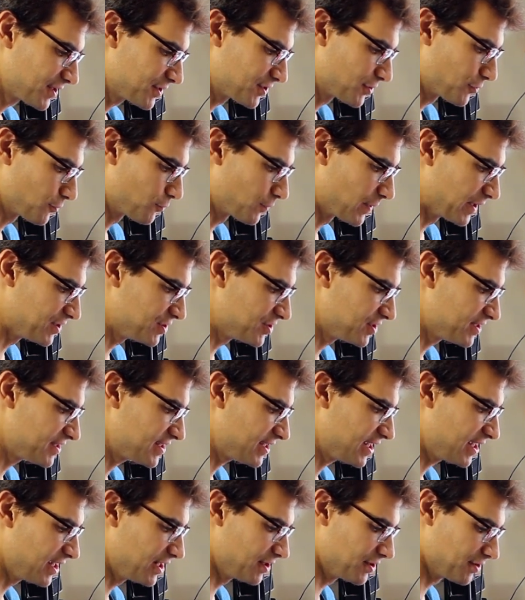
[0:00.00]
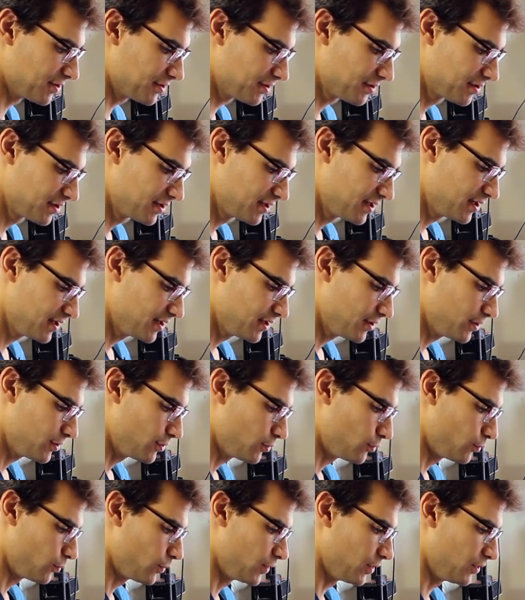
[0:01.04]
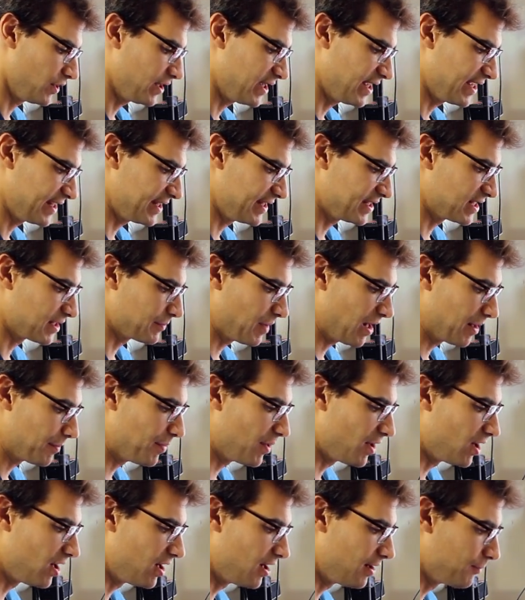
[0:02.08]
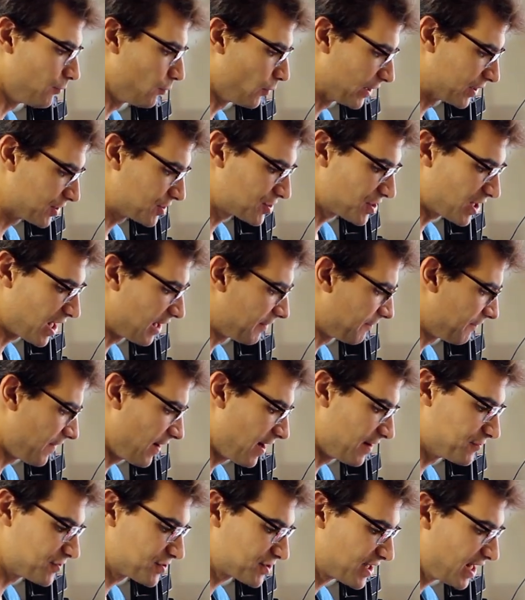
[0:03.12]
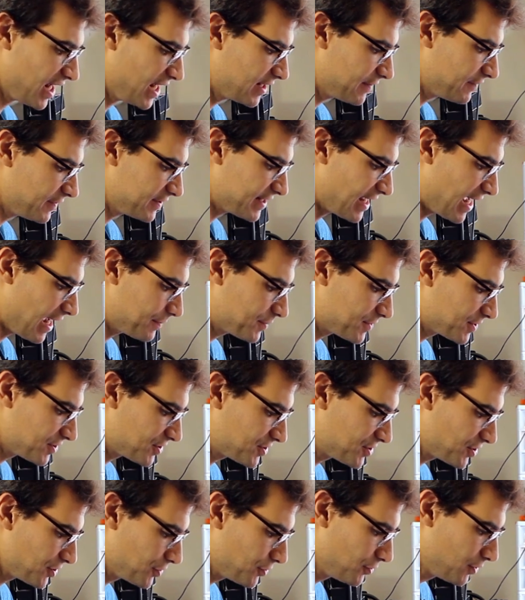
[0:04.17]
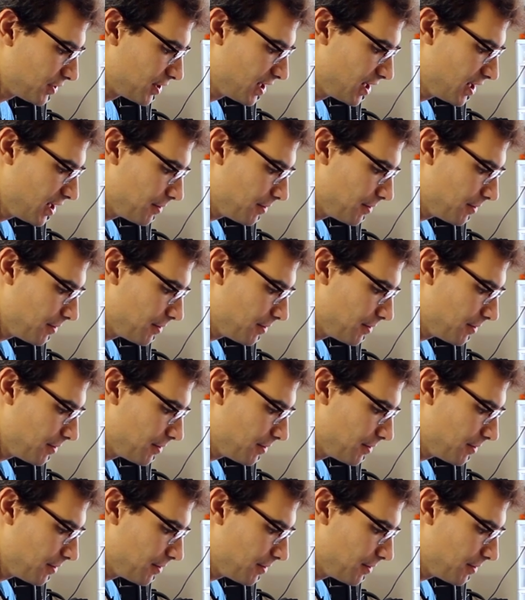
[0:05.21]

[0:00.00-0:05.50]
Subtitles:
ridges here will hit into my palm, which I've just kind of adapted to,